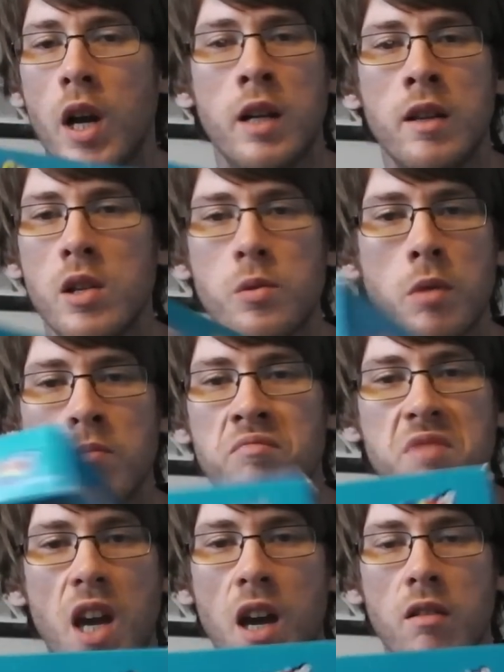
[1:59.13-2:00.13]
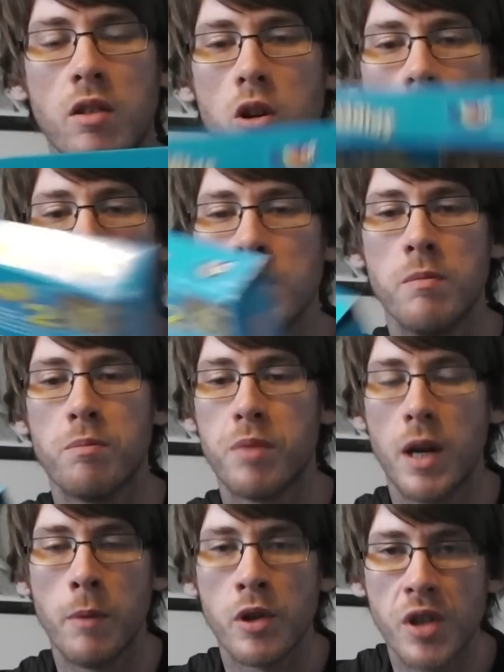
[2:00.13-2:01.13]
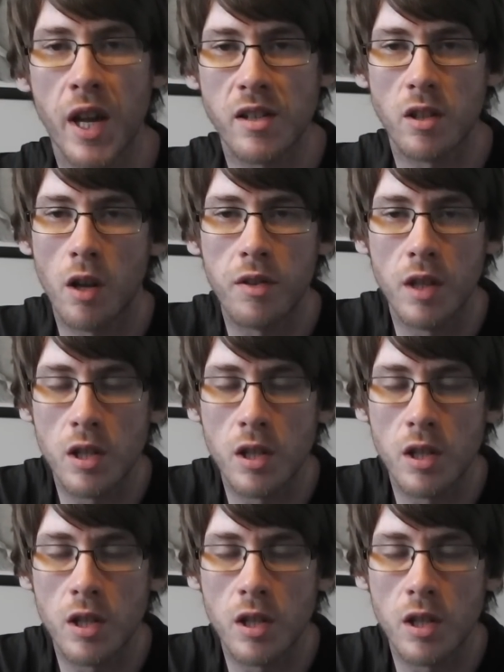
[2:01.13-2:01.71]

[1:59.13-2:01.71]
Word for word: And this one, yeah, cost me pretty much next to nothing.